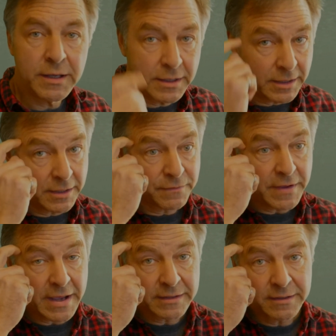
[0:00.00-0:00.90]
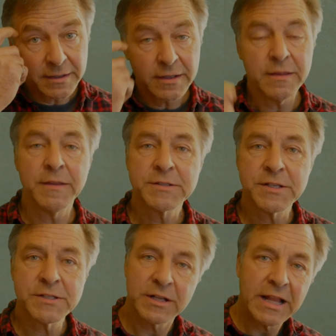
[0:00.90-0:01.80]
In fact, this
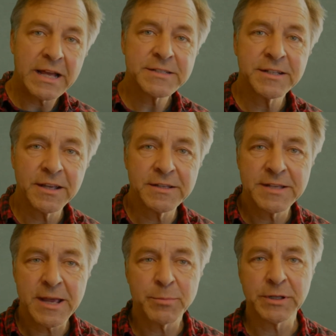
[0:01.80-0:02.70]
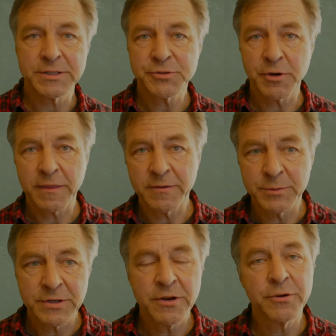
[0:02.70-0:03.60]
is a classic example in strength of
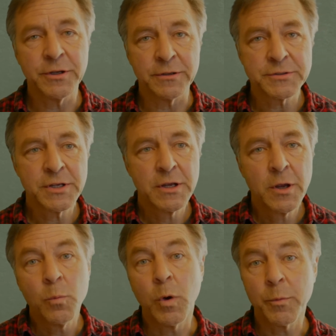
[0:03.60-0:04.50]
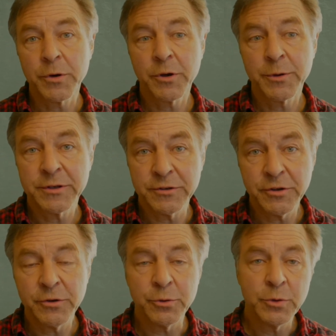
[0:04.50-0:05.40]
materials. What we're going to
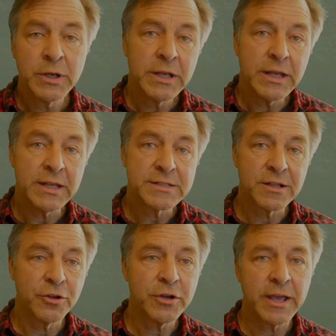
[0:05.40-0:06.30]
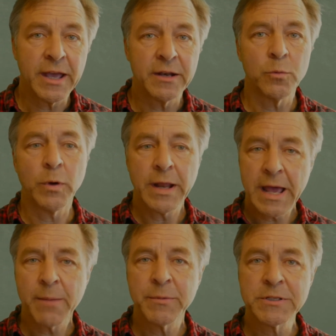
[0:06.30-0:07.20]
do is look at what
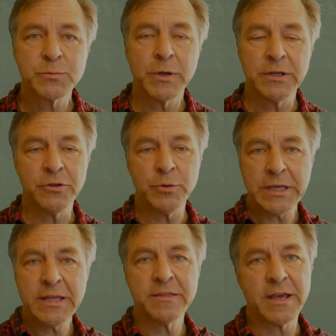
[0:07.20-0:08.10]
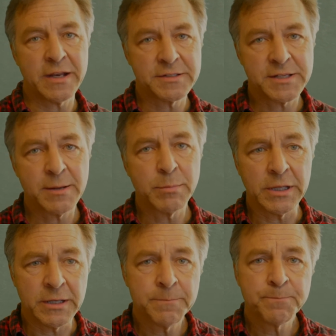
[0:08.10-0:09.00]
happens when you heat that assembly,